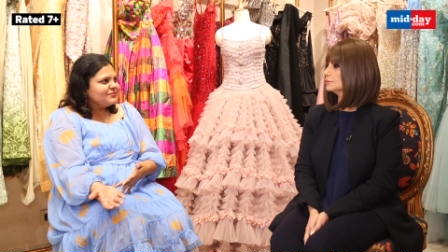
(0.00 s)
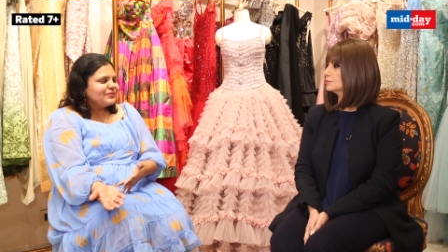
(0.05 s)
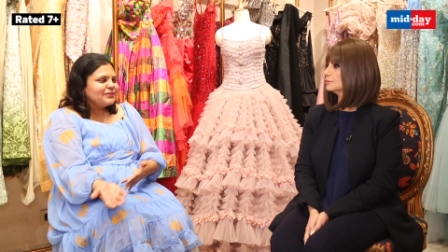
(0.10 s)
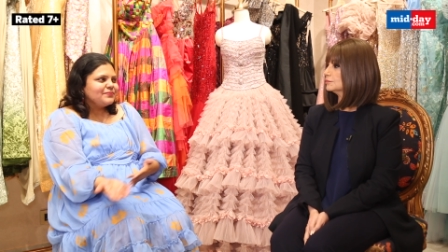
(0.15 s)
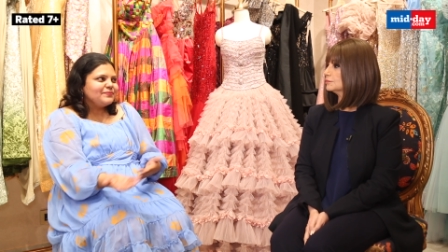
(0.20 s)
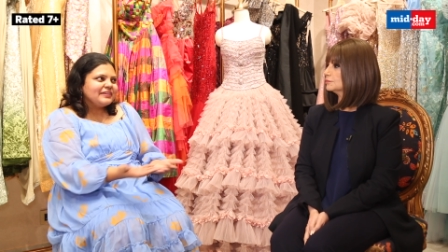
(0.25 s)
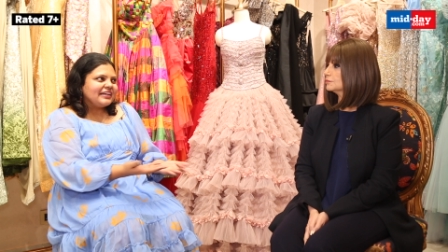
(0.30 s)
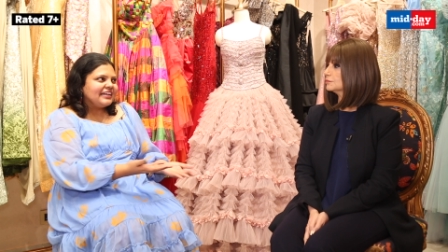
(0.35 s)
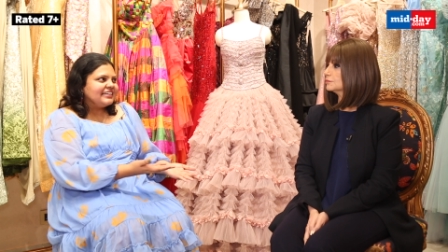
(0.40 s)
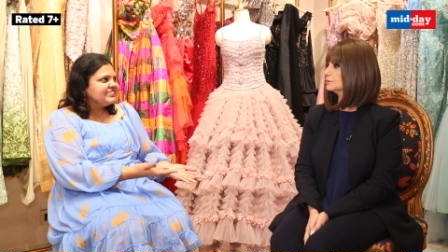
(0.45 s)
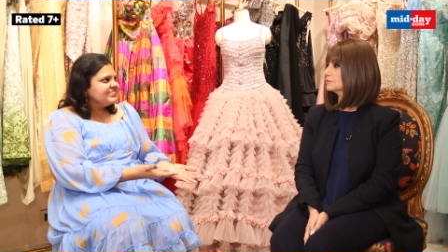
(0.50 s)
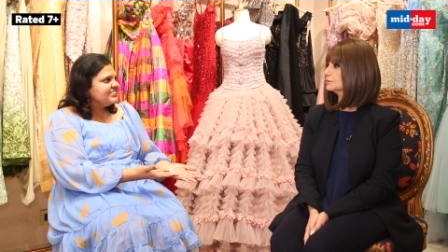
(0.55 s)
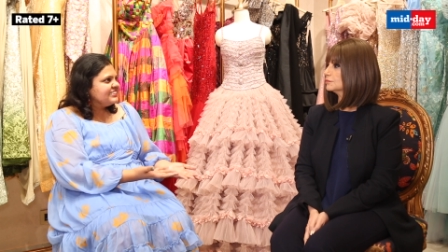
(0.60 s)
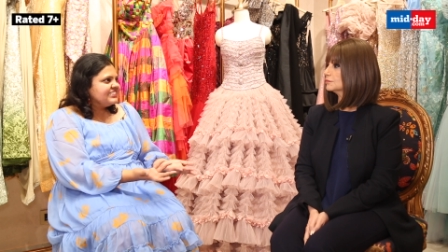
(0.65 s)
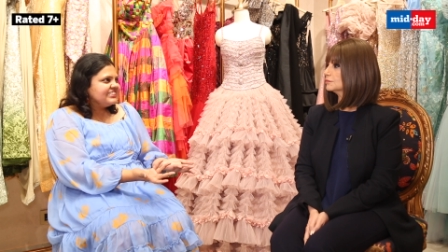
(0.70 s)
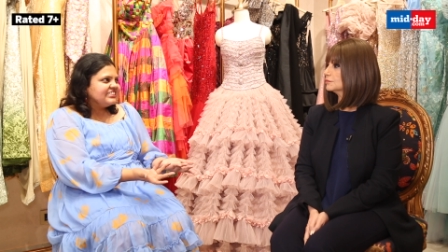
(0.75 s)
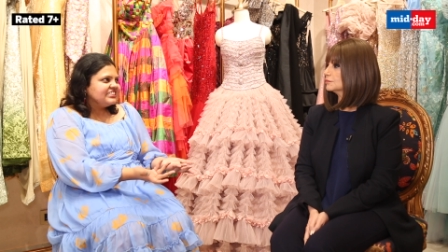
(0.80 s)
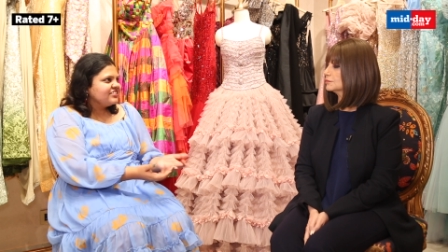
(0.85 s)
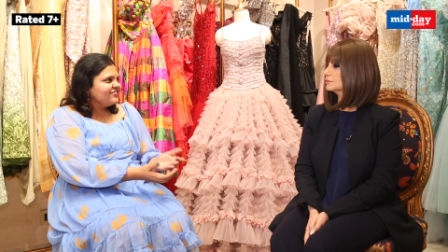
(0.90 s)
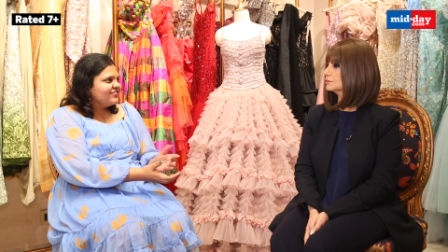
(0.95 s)
but behind the
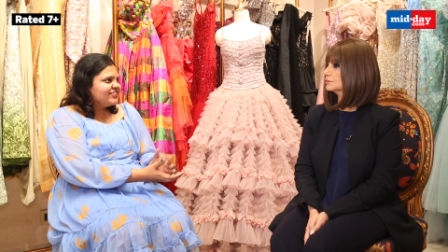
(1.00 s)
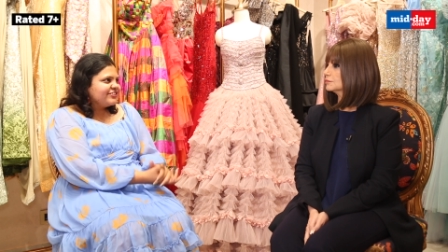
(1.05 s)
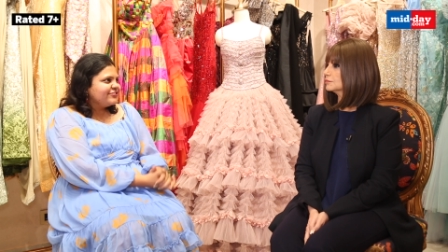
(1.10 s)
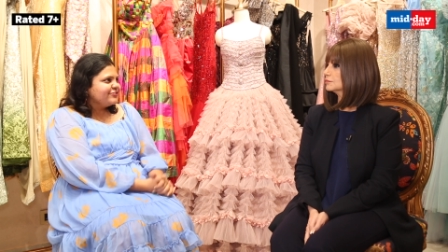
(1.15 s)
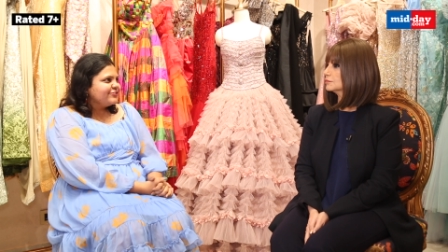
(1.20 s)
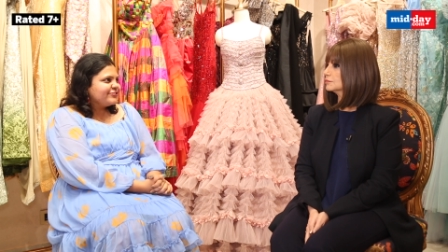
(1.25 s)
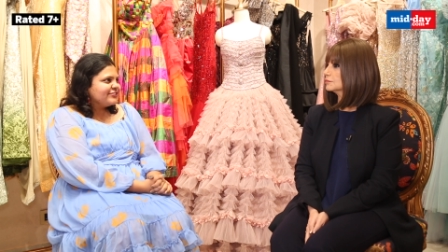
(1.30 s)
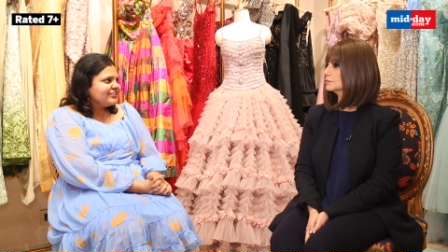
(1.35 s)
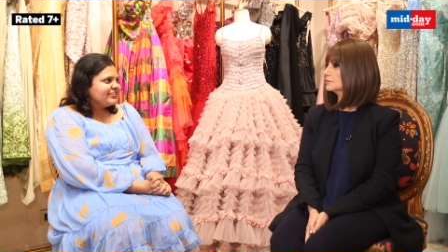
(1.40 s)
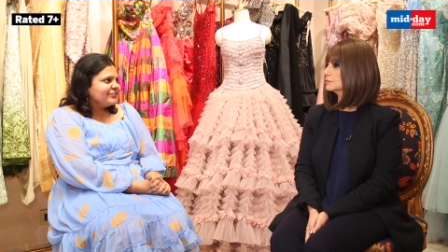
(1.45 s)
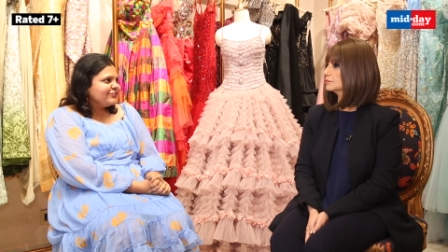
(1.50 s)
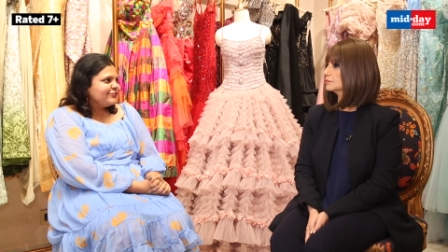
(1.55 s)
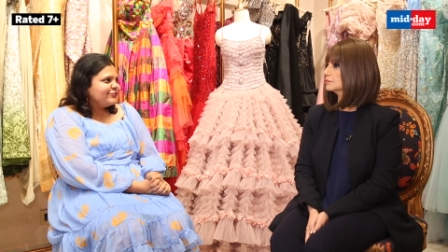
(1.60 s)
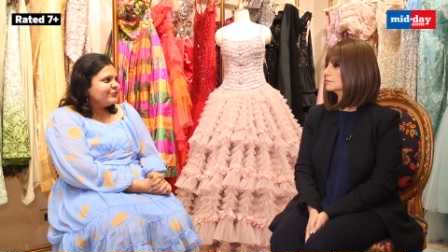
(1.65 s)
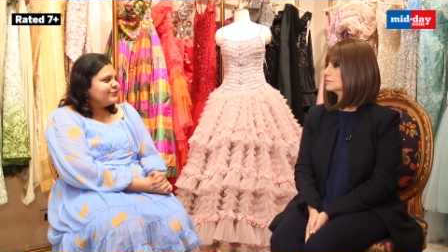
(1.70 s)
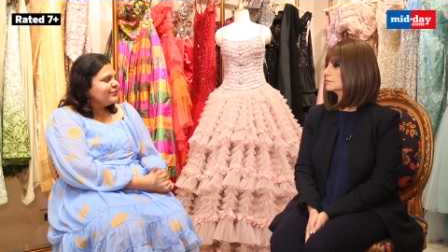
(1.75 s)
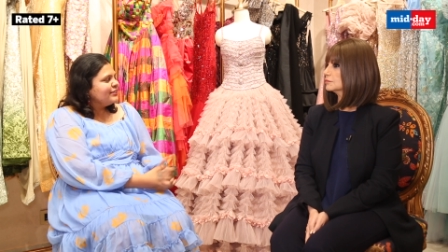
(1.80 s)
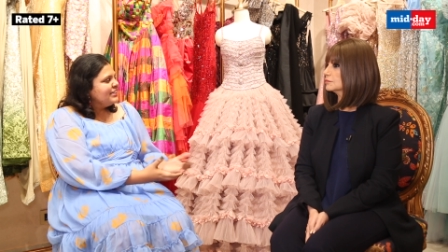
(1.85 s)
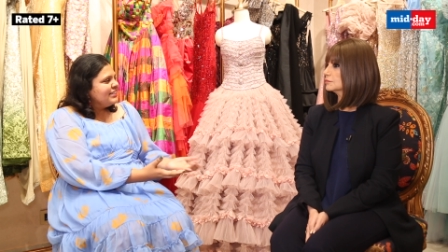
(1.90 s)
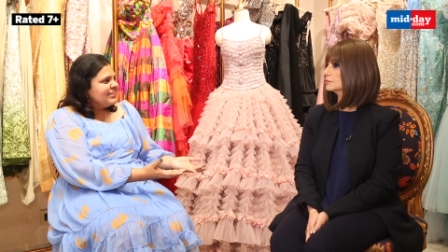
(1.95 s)
scenes we don't really
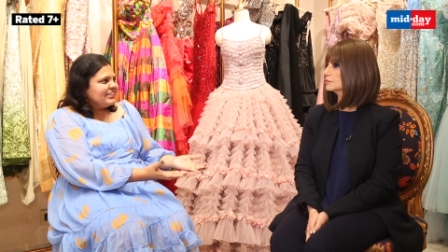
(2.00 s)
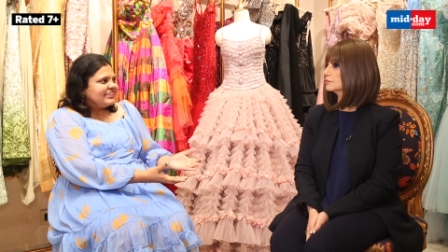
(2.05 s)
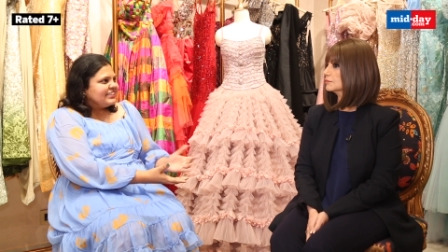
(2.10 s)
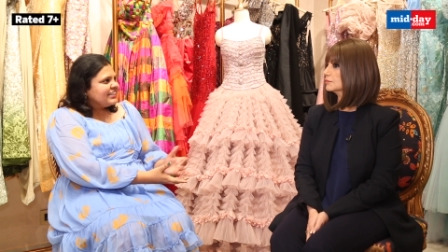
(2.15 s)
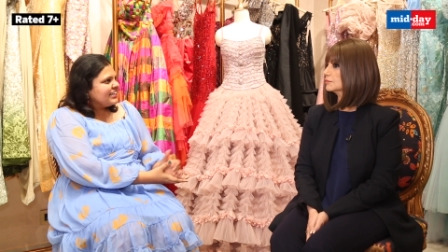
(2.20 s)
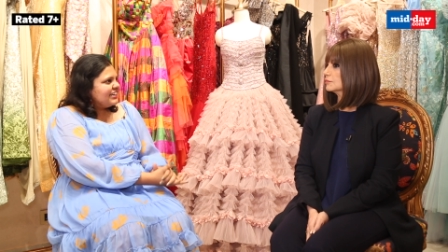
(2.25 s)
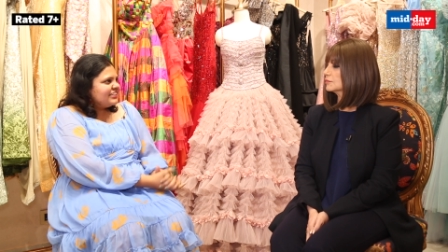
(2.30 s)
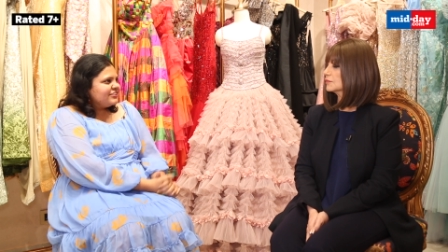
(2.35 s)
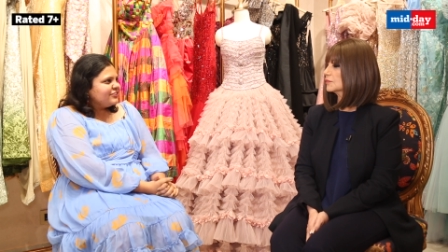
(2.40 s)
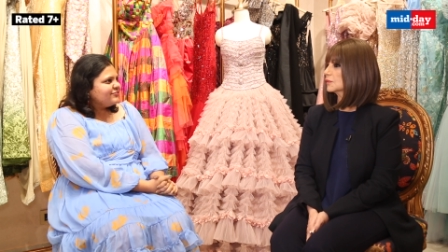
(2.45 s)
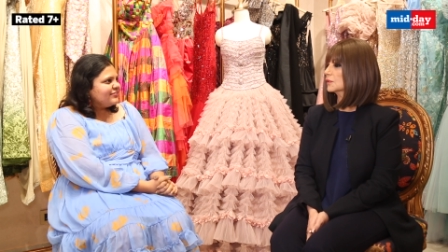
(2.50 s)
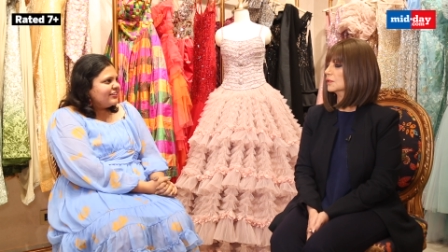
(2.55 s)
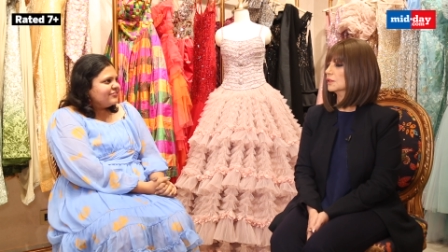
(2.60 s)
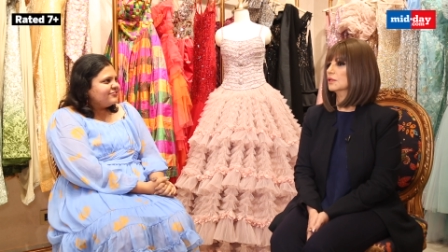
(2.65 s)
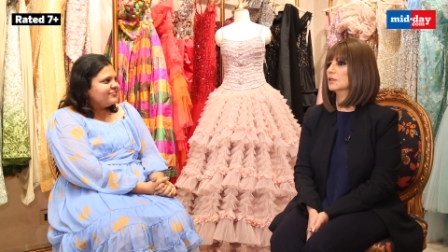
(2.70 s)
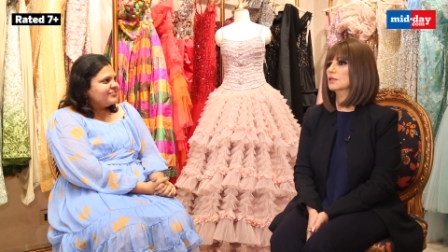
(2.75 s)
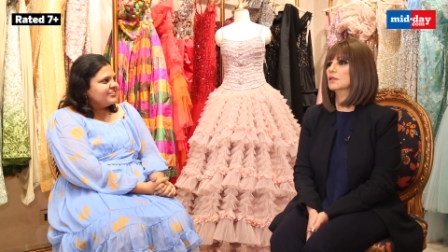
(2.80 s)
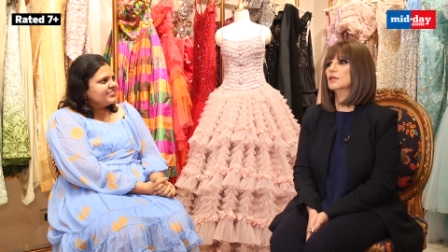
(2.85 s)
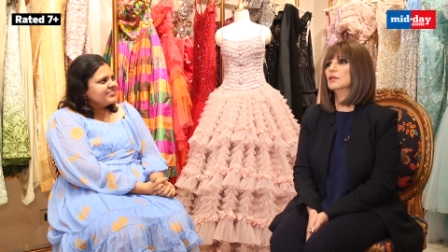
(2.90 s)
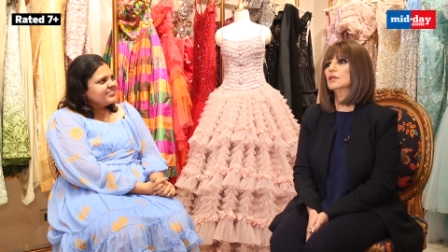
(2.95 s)
know the kind of
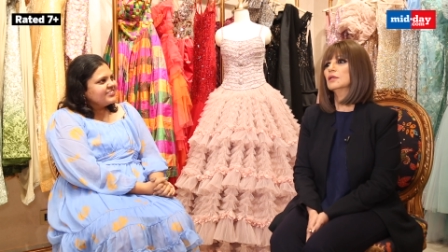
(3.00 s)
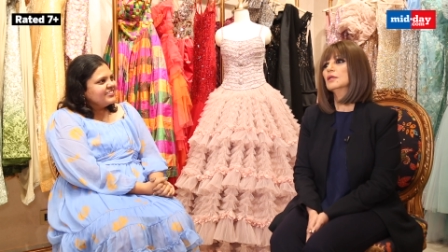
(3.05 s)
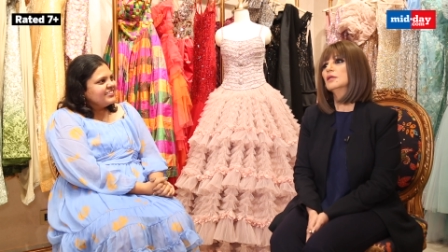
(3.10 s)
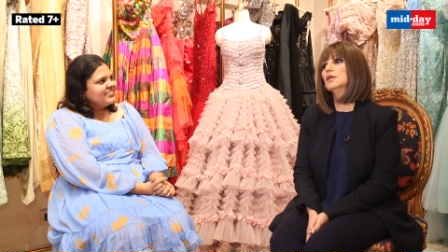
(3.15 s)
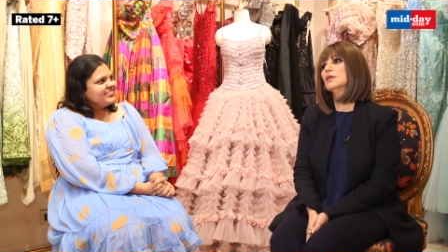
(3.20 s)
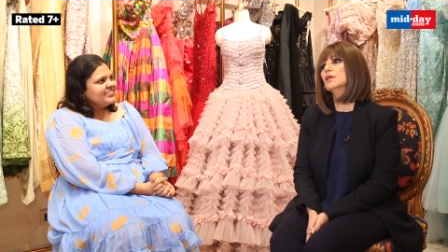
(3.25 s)
effort.